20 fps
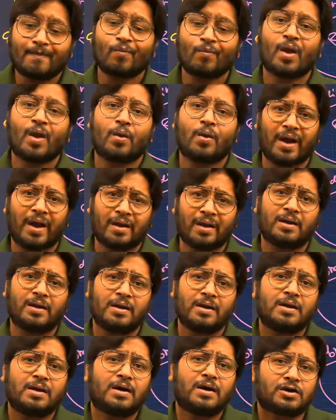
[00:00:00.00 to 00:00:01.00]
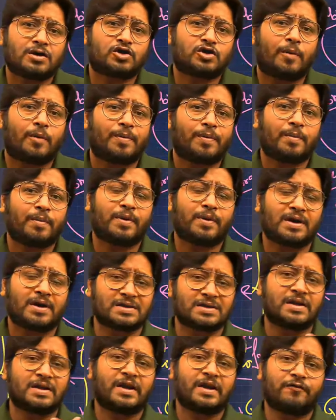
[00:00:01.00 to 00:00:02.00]
right? A shopkeeper
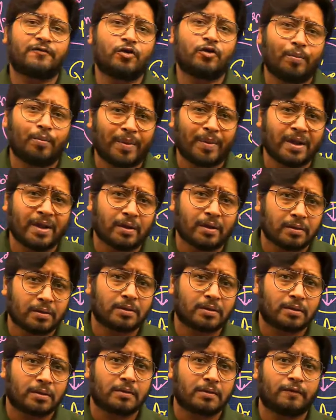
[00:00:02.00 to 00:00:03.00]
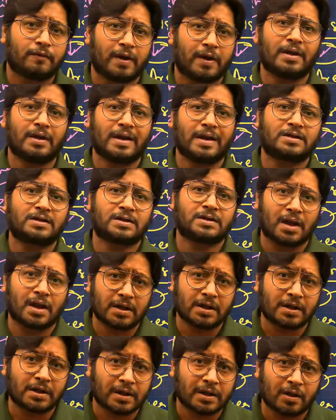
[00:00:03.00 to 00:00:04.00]
doesn't give you a bill, fine, that's an
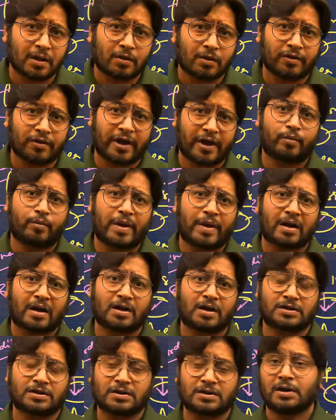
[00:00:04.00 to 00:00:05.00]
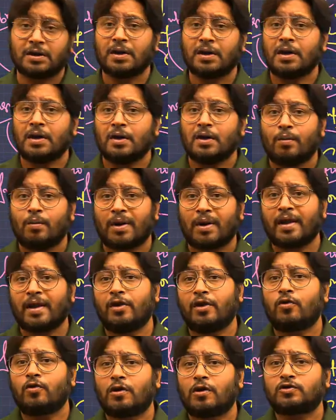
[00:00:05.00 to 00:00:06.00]
unethical trade practice. But then
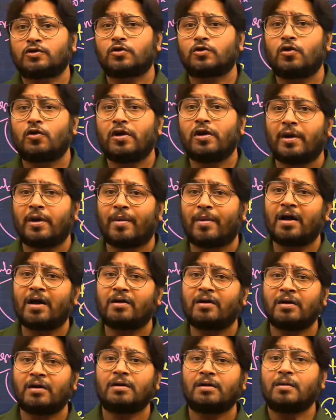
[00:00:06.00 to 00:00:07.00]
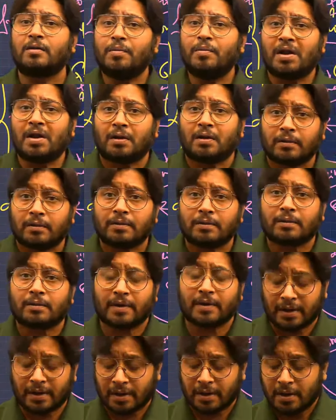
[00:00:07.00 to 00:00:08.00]
you also don't demand the bill,
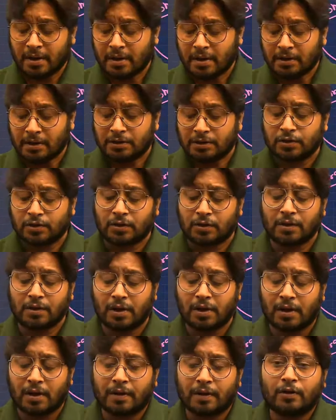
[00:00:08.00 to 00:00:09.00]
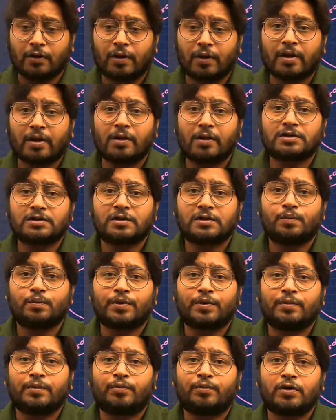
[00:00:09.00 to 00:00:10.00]
right? So you cannot
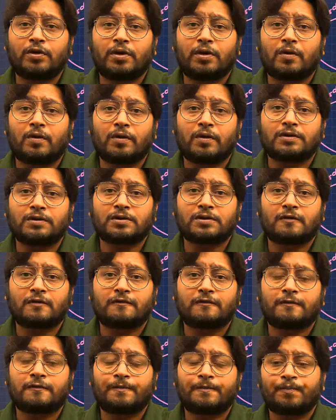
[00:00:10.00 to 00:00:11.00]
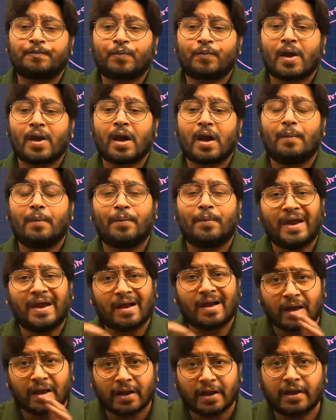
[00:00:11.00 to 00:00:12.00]
simply put the onus of being
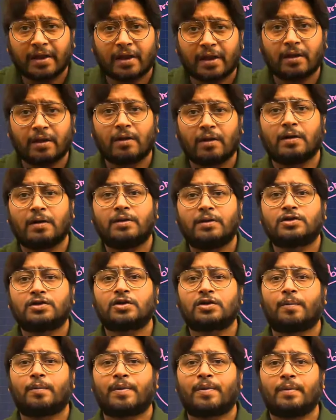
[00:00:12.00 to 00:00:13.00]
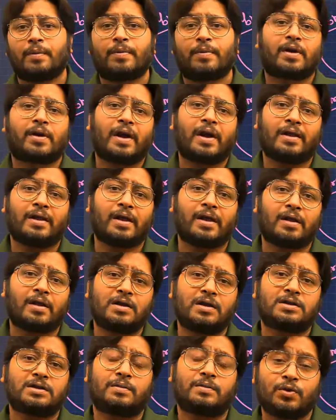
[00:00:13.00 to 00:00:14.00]
unethical on the shopkeeper, right? There
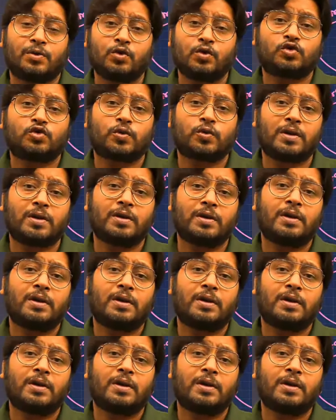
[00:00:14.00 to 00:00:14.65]
is a mutual